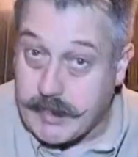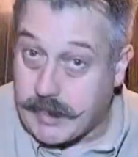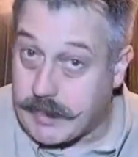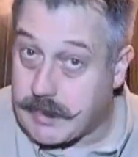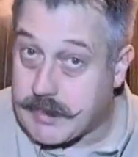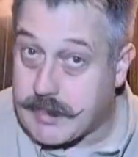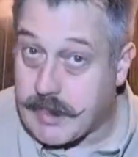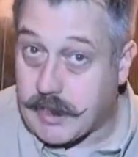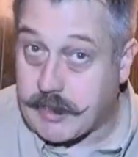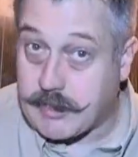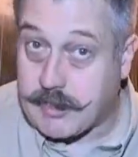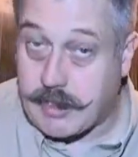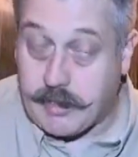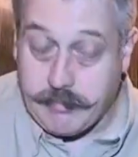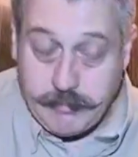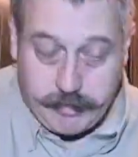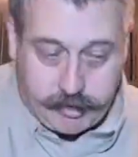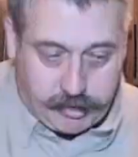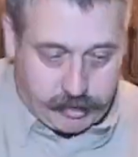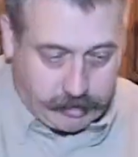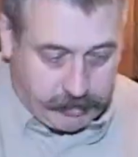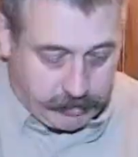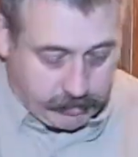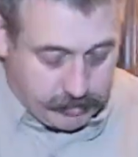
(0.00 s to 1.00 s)
say it's actually
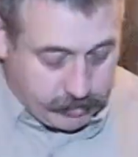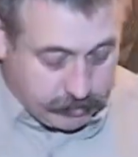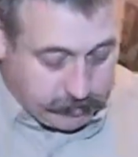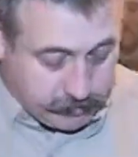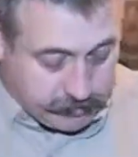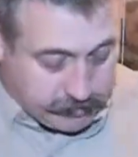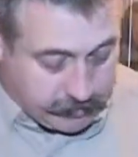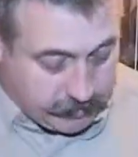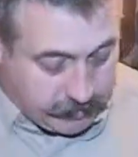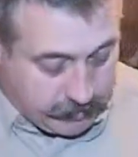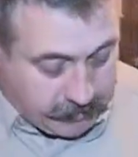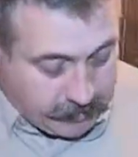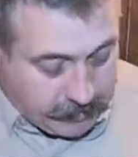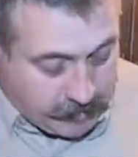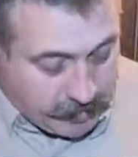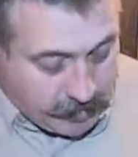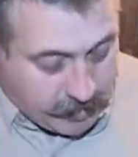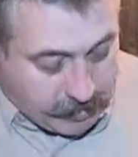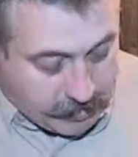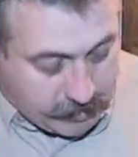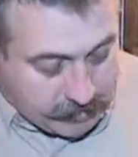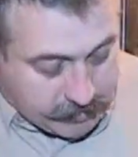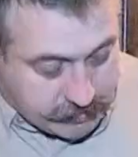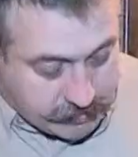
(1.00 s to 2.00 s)
machine cut.
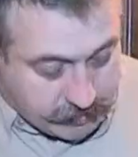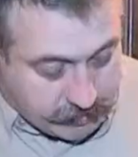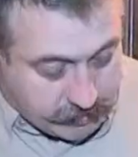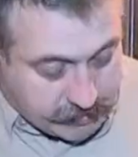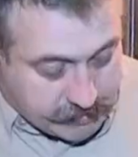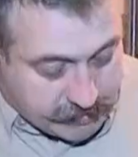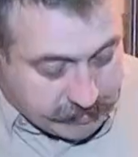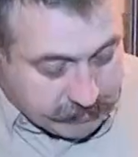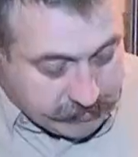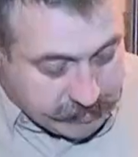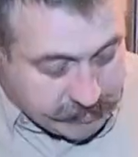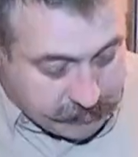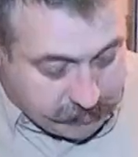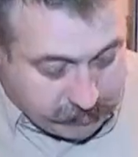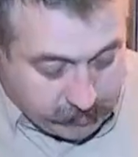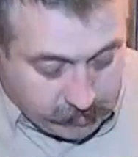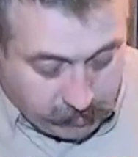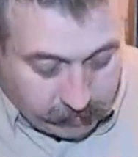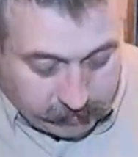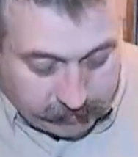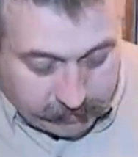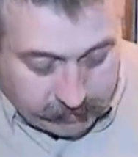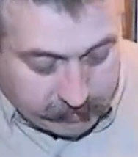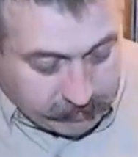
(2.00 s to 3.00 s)
Certainly seems to be
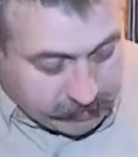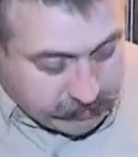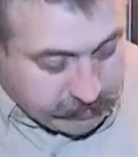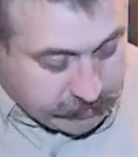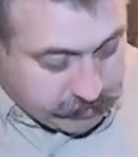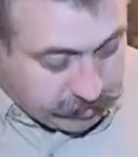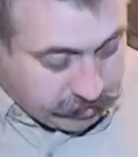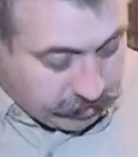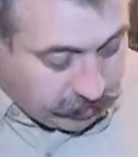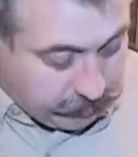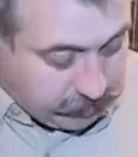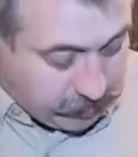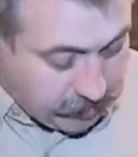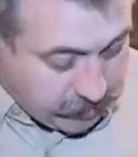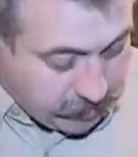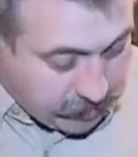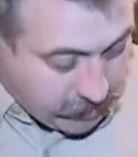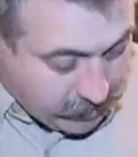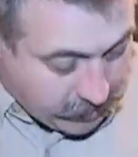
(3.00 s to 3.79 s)
quite a neat job.